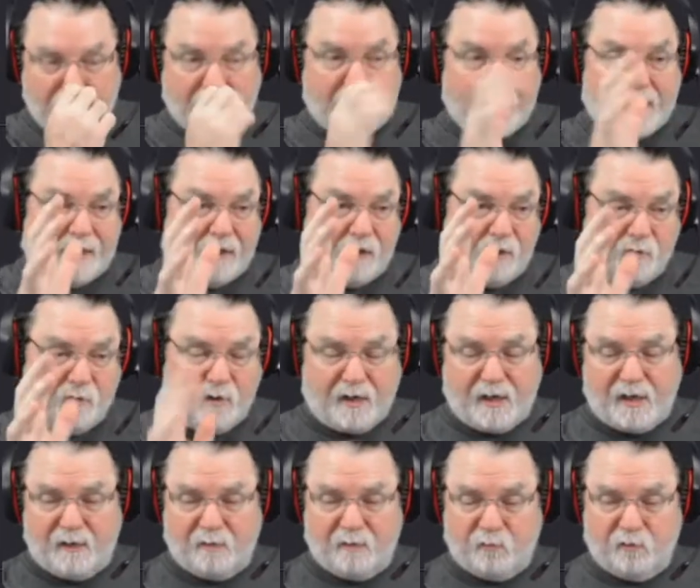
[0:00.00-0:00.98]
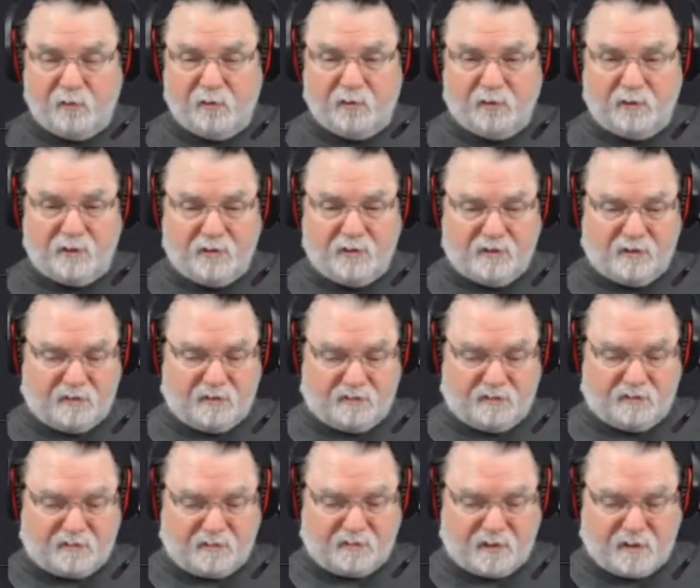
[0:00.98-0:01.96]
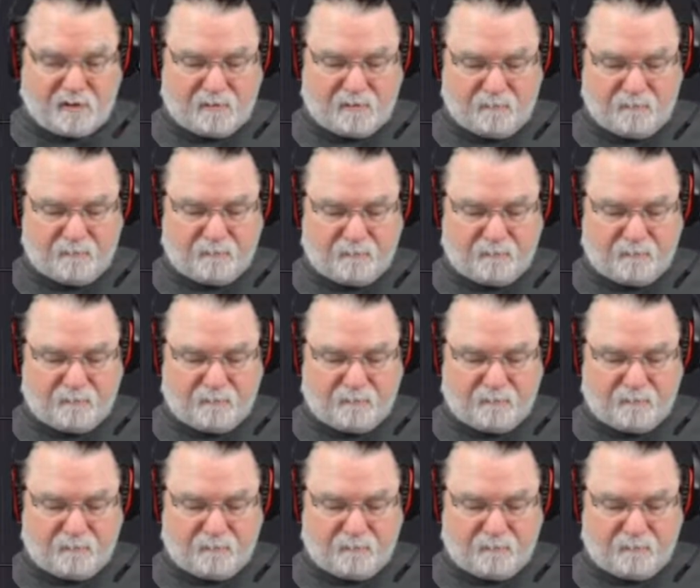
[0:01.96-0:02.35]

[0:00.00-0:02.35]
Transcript: Anyway, I will end this. I